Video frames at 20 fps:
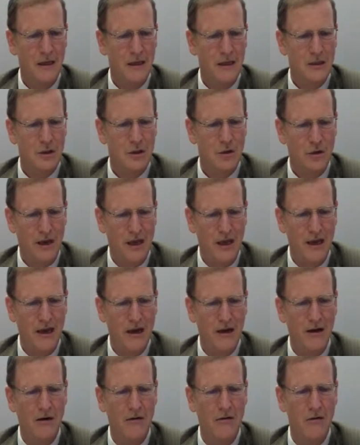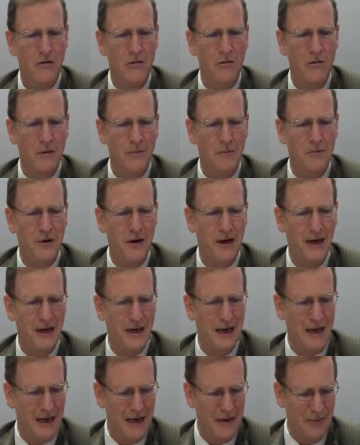So here we're
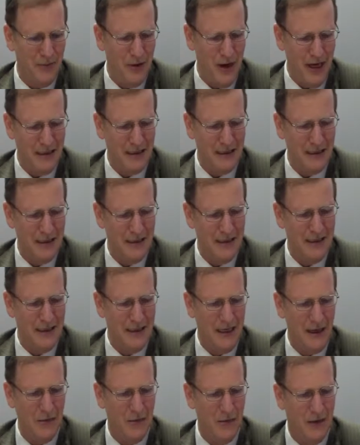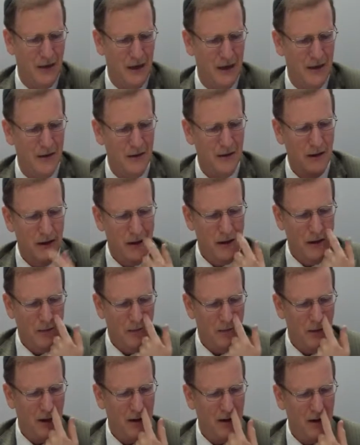bringing a Baraita to deal with that,
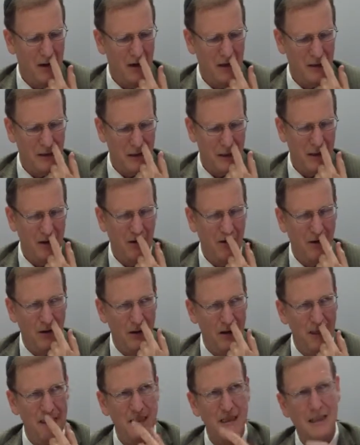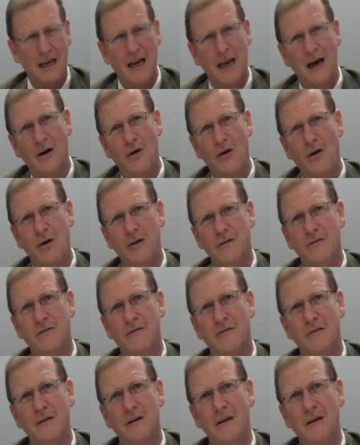because all these halachot
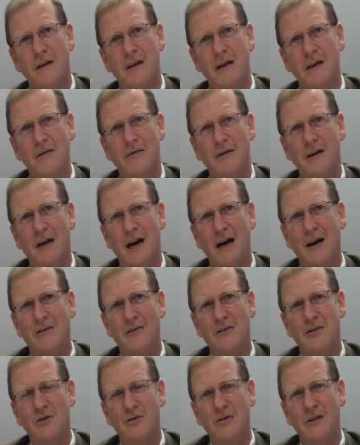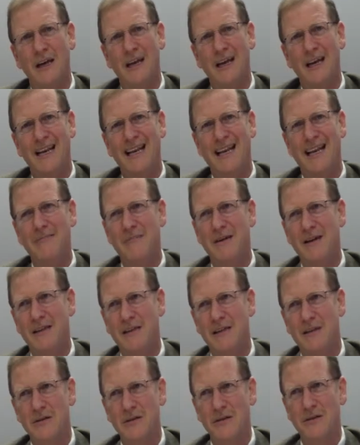in regards to the
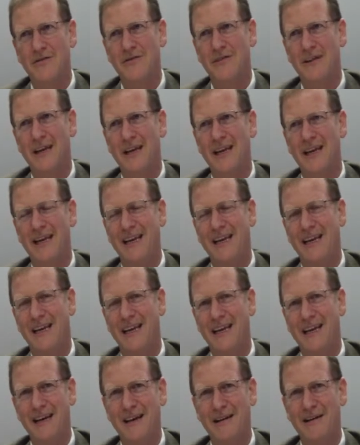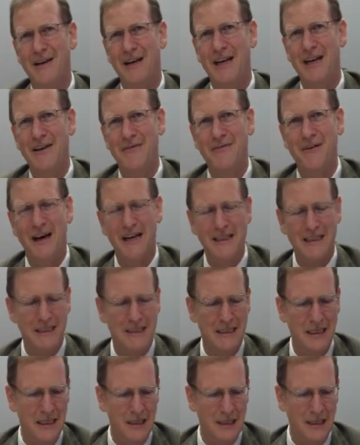limits of the uh, Levite
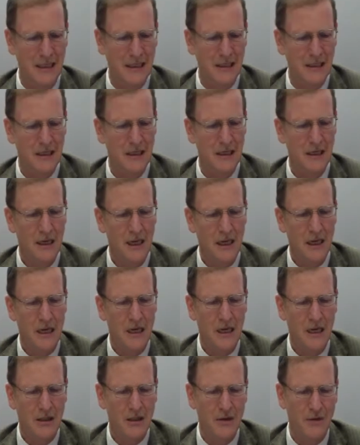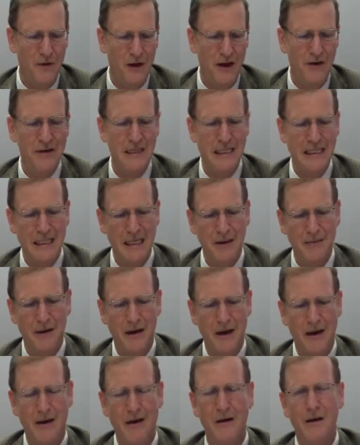cities, it's very
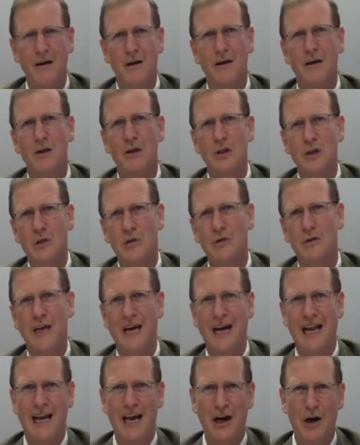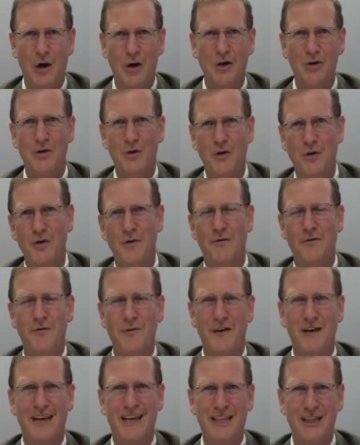similar to the halachot of
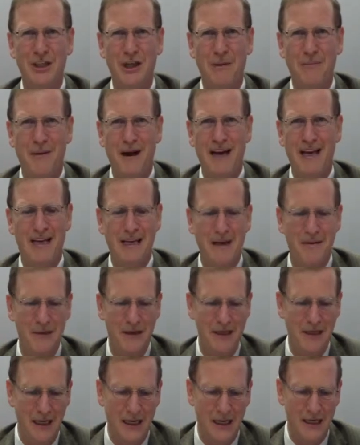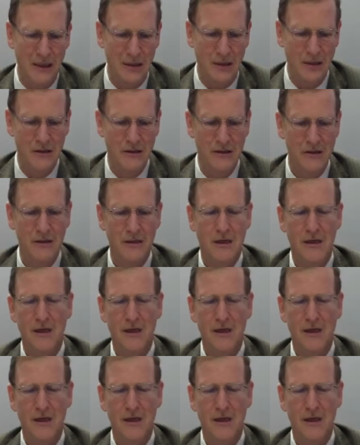uh, Shabbat limitation